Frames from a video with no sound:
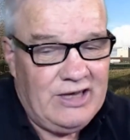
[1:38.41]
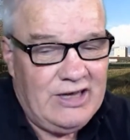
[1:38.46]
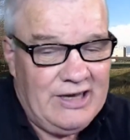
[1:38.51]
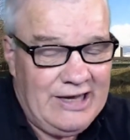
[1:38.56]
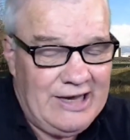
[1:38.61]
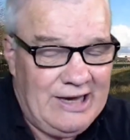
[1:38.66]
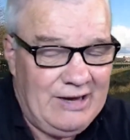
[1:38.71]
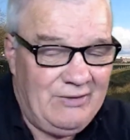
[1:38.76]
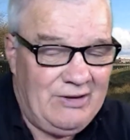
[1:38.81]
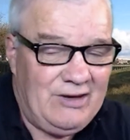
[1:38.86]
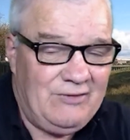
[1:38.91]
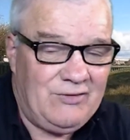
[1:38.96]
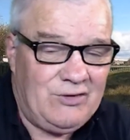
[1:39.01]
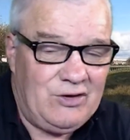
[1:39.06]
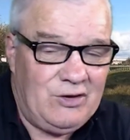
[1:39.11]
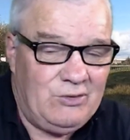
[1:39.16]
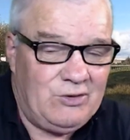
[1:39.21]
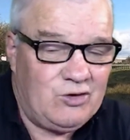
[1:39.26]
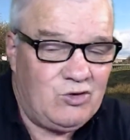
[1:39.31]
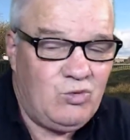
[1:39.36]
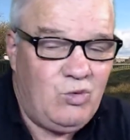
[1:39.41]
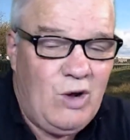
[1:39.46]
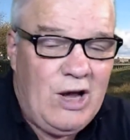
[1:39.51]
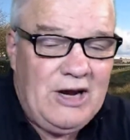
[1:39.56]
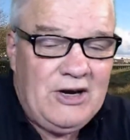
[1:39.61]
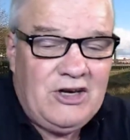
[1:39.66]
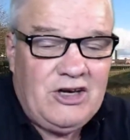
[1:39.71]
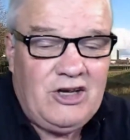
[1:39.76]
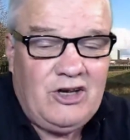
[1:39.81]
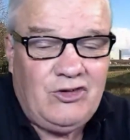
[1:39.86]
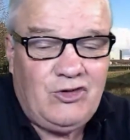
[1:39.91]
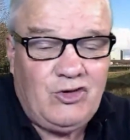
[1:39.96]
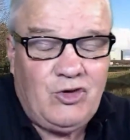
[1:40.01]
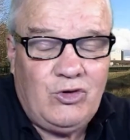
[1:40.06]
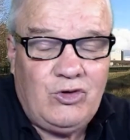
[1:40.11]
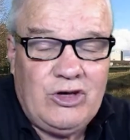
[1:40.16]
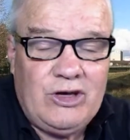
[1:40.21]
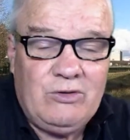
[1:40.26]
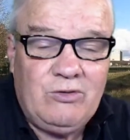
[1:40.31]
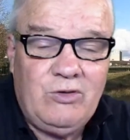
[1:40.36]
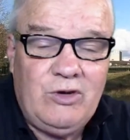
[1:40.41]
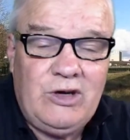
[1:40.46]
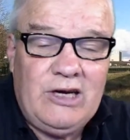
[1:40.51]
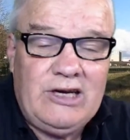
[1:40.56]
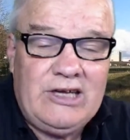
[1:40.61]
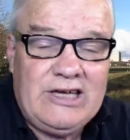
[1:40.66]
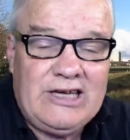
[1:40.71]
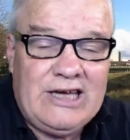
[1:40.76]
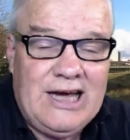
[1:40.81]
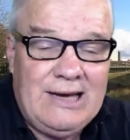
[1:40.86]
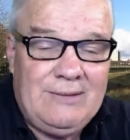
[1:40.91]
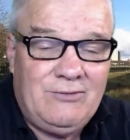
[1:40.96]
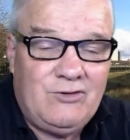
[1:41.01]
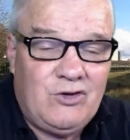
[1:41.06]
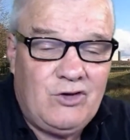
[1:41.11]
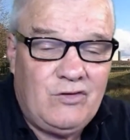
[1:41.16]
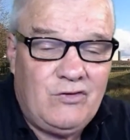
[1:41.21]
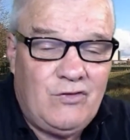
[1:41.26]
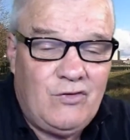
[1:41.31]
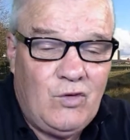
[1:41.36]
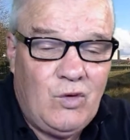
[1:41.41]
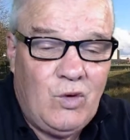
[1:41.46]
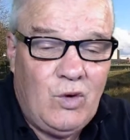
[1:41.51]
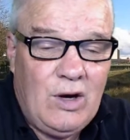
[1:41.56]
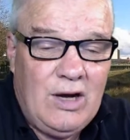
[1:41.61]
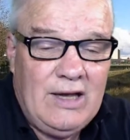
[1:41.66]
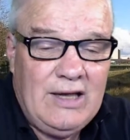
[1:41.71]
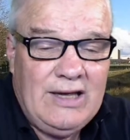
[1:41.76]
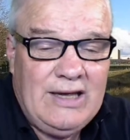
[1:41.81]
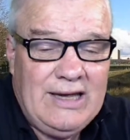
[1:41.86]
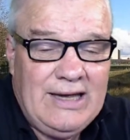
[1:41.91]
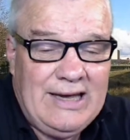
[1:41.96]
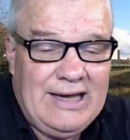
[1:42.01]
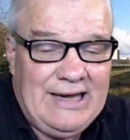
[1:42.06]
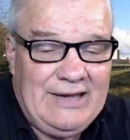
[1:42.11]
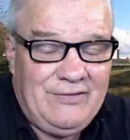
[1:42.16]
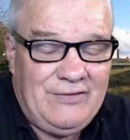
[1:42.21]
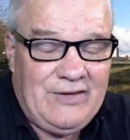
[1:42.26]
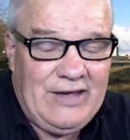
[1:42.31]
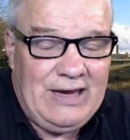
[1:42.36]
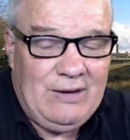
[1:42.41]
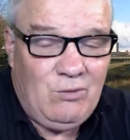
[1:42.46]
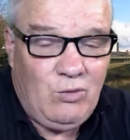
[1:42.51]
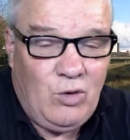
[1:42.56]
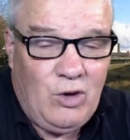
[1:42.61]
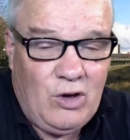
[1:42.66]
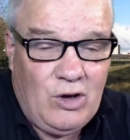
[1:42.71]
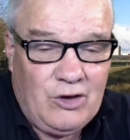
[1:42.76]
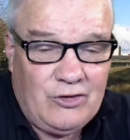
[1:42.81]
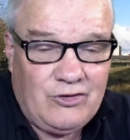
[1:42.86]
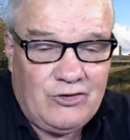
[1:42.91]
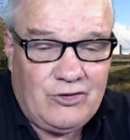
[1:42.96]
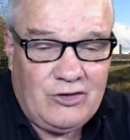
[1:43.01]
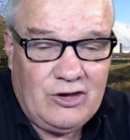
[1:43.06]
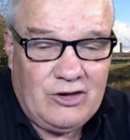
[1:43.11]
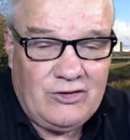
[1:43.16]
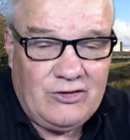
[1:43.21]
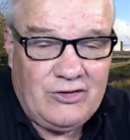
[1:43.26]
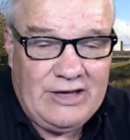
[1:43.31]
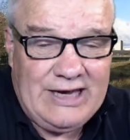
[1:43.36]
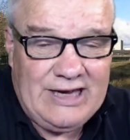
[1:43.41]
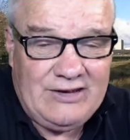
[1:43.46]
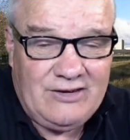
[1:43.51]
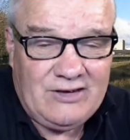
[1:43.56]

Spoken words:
However, there was one issue that really came to the fore, and that was that